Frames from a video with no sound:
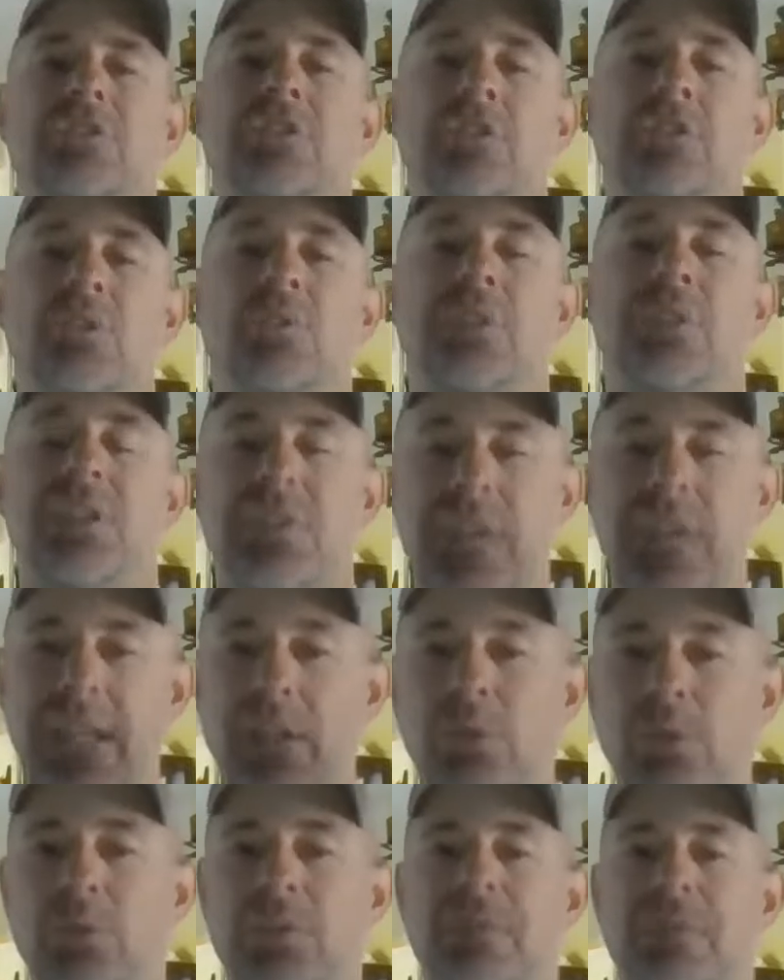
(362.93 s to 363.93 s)
to this
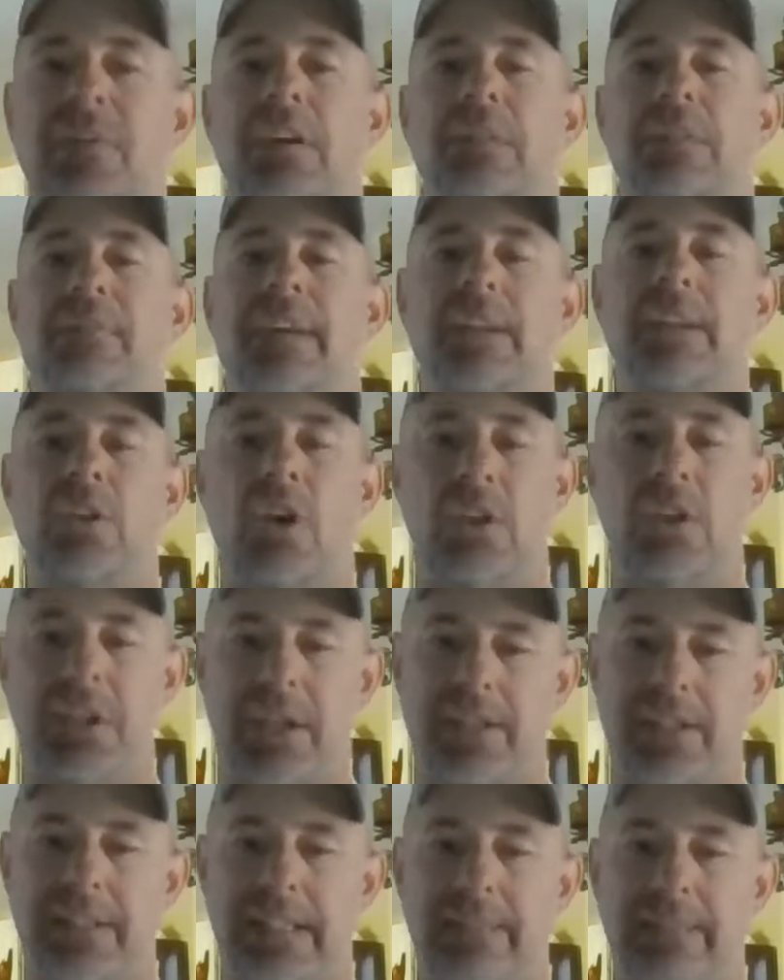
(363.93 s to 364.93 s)
huge fun event called
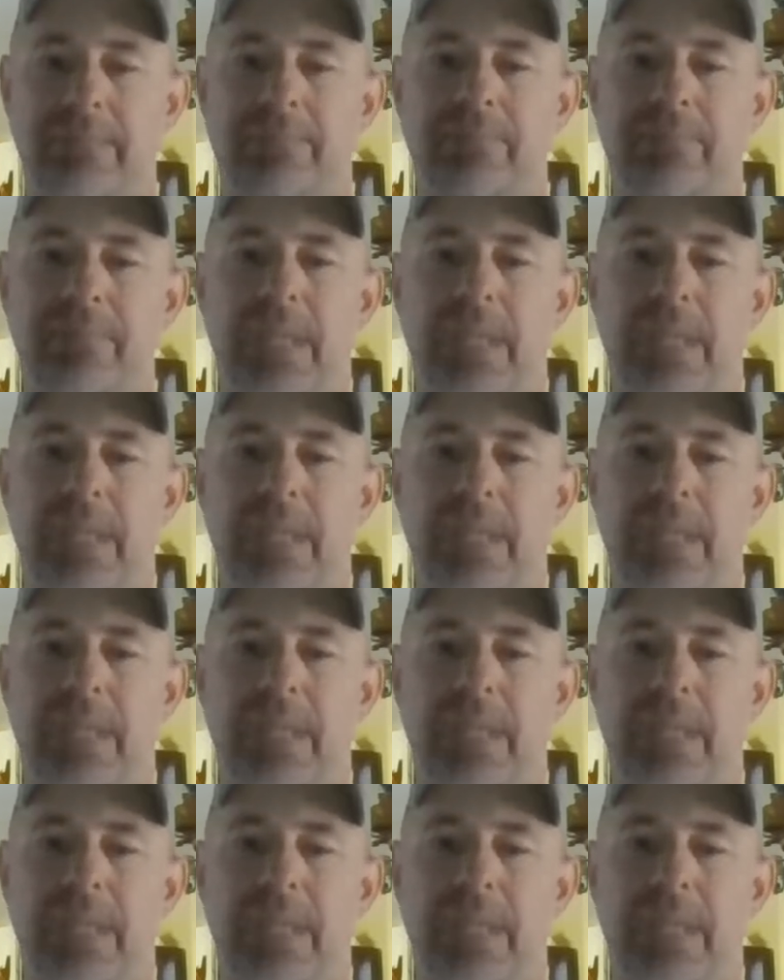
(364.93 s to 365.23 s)
hunting.